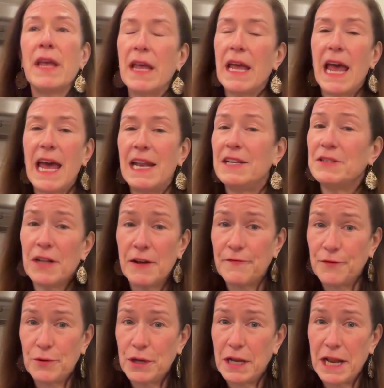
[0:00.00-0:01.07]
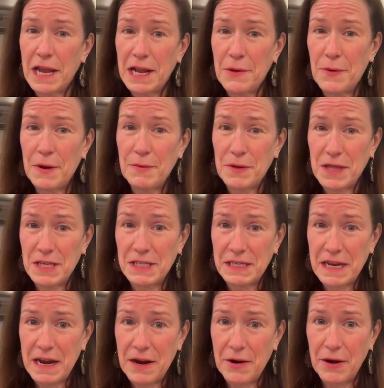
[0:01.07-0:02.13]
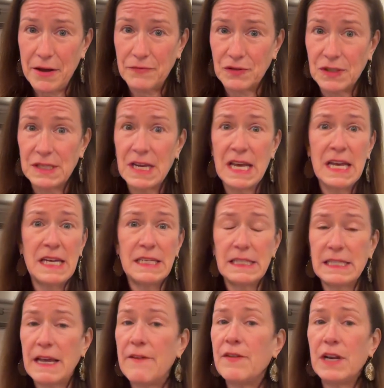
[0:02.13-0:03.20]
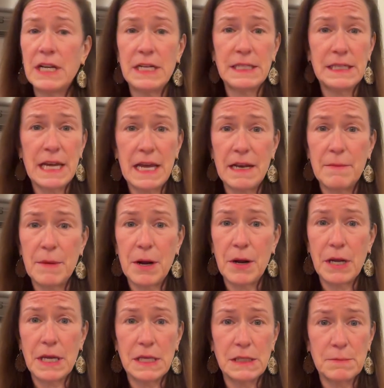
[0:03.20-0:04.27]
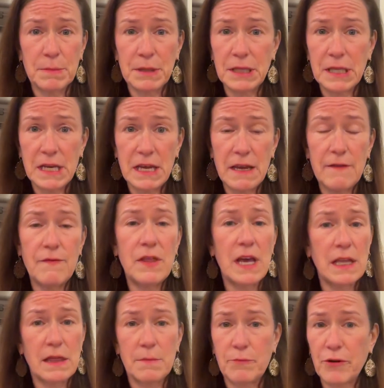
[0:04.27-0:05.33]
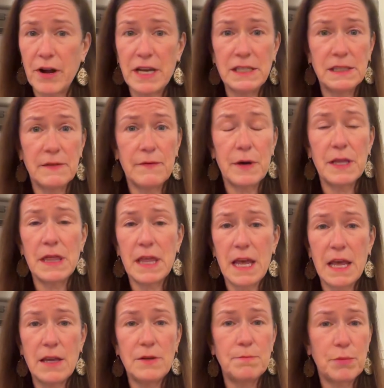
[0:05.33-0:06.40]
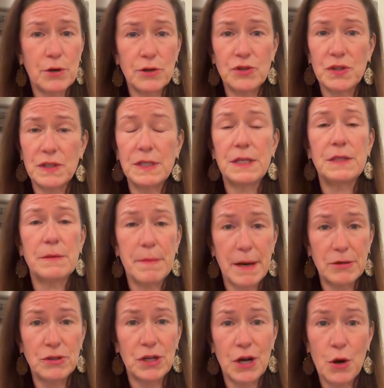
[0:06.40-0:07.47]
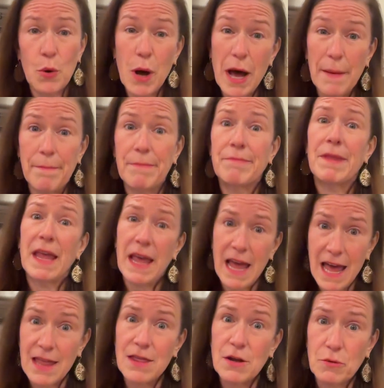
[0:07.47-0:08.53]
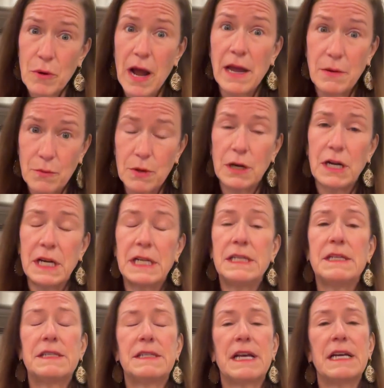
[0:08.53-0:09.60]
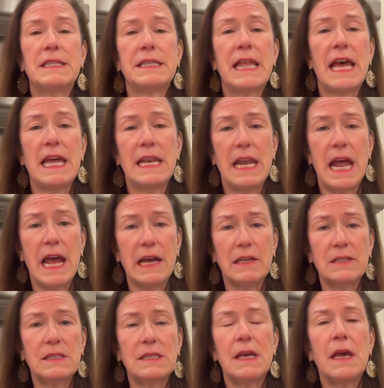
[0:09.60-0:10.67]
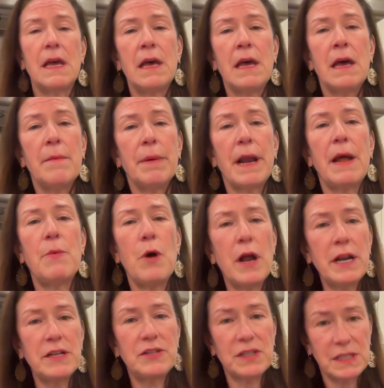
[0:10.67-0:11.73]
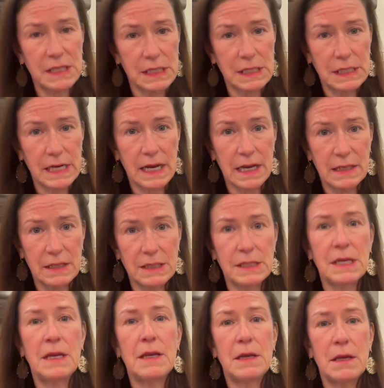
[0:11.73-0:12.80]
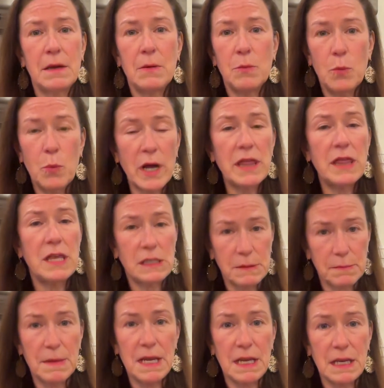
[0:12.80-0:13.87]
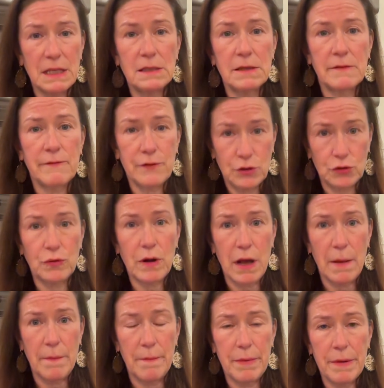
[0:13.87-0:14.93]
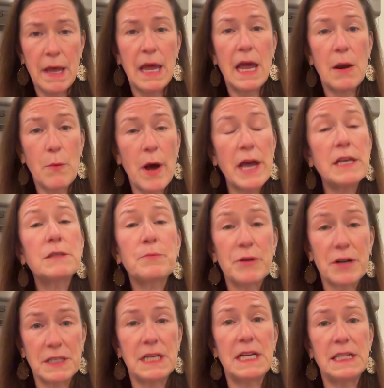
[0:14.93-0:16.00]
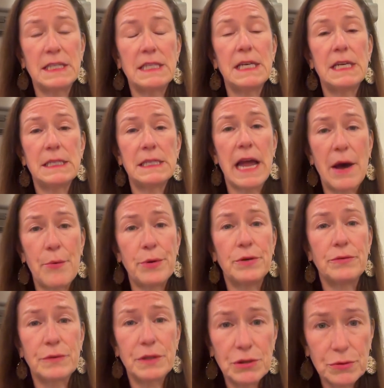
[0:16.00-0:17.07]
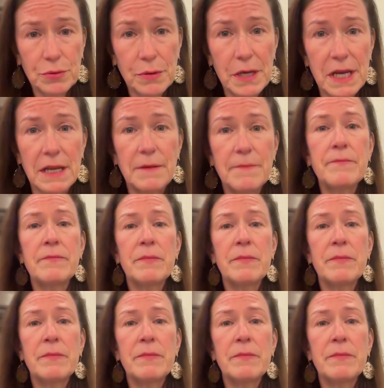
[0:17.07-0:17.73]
And he's not fooling anyone with these tariffs. 7 in 10 Americans believe that the price of what they purchase is about to go up. And they're right. We're going to discuss that next. But I want to just discuss what this means for Trump and why his presidency is now in retreat.